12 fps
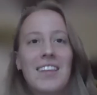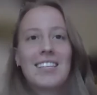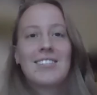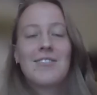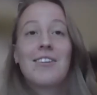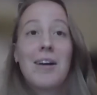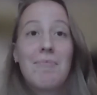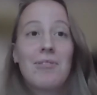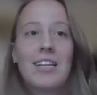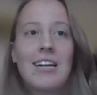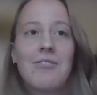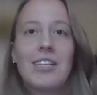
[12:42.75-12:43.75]
so a couple
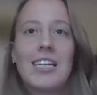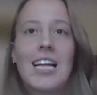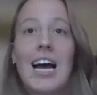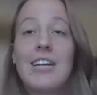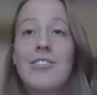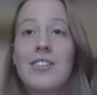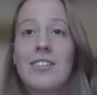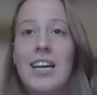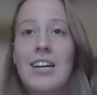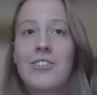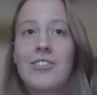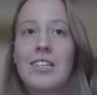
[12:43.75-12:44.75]
that I really I just
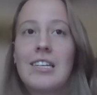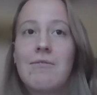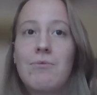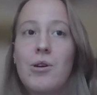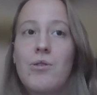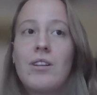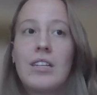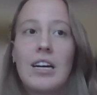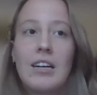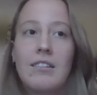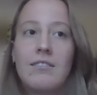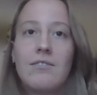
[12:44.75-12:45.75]
actually wrote
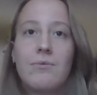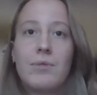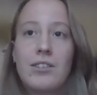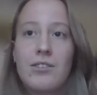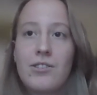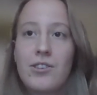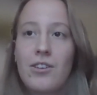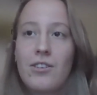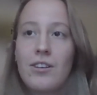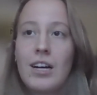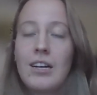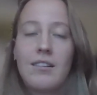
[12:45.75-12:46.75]
a research
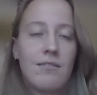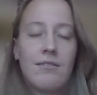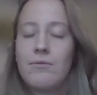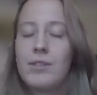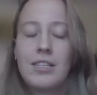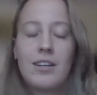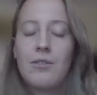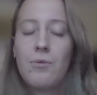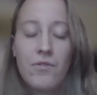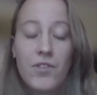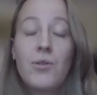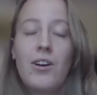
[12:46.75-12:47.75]
art a, a,
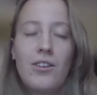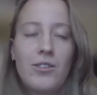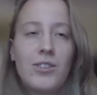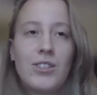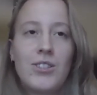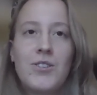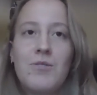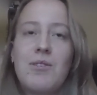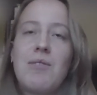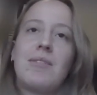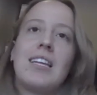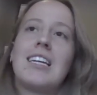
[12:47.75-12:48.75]
review article excuse
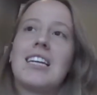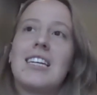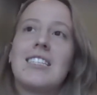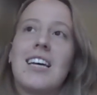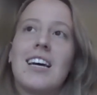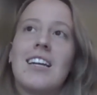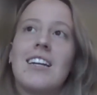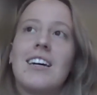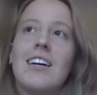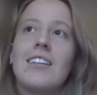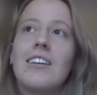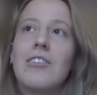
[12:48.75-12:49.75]
me that gets at
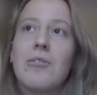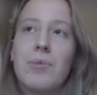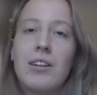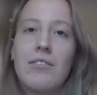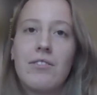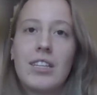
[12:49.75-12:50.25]
a little bit of